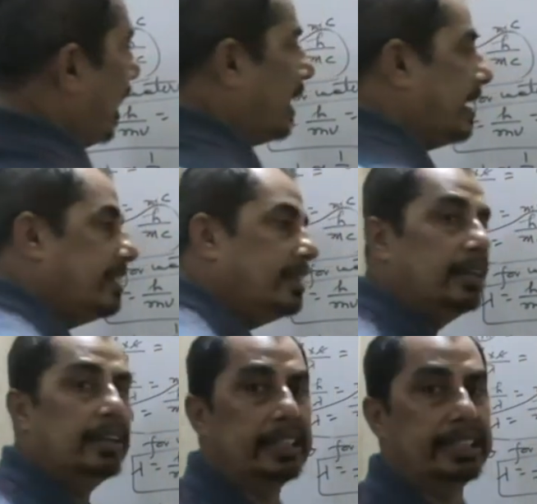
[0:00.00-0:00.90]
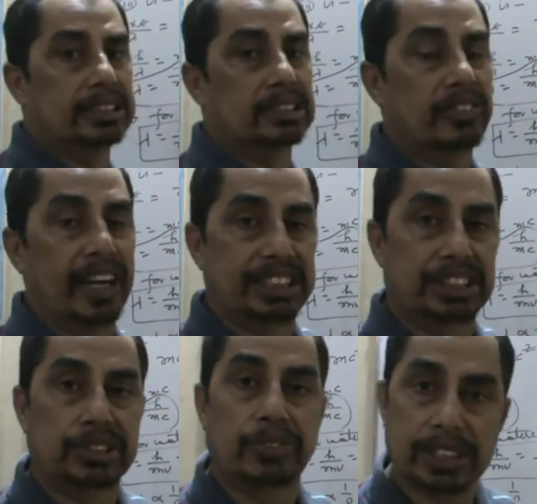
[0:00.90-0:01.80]
and it's
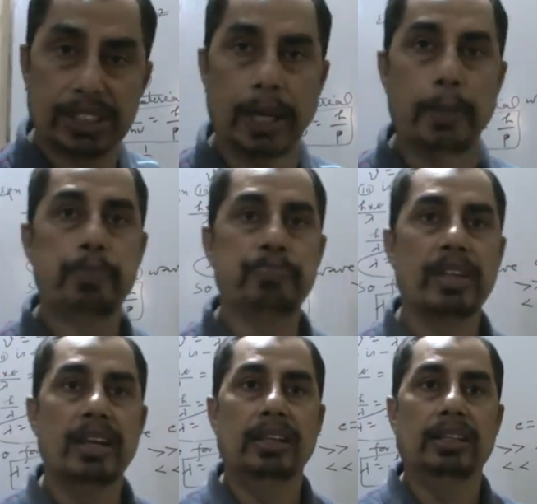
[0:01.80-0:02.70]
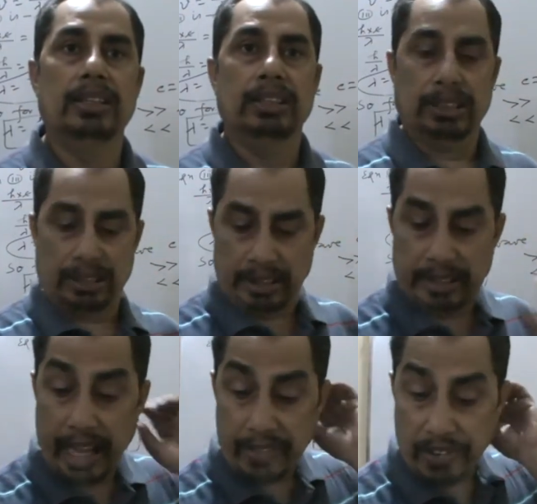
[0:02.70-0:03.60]
vice versa.
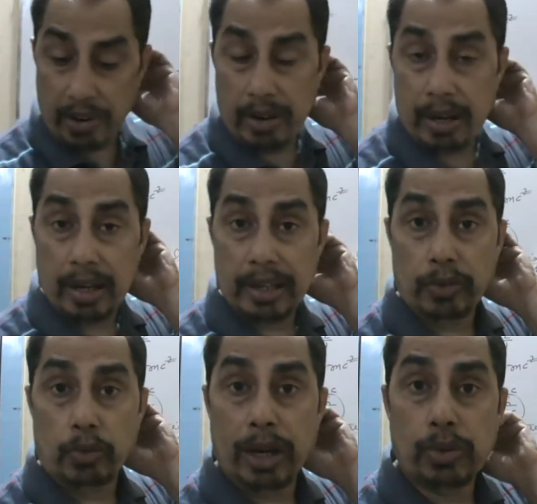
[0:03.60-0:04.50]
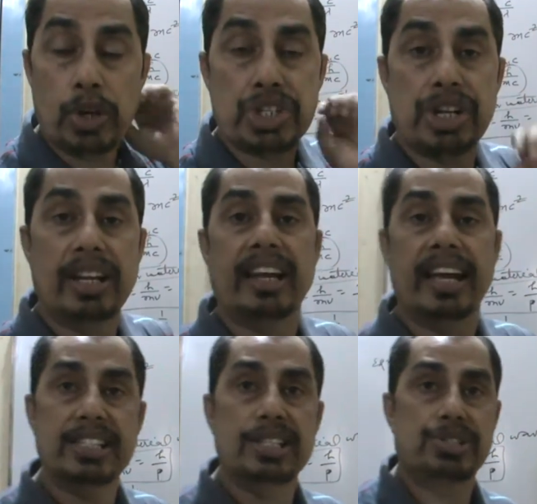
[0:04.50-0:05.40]
Therefore, one question
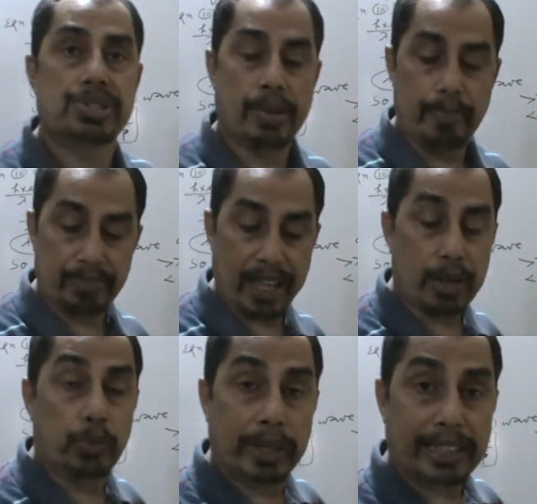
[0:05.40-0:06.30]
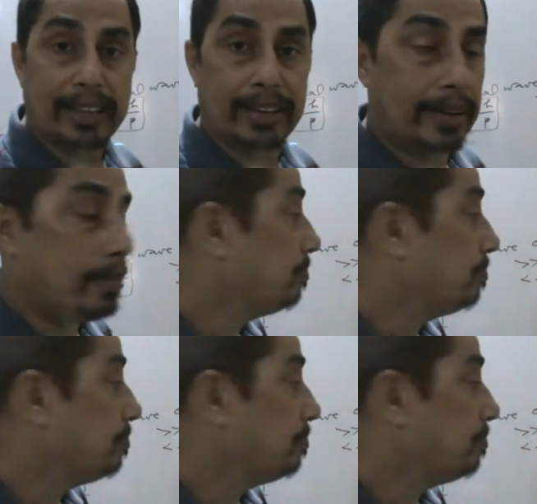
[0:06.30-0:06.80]
arises that whether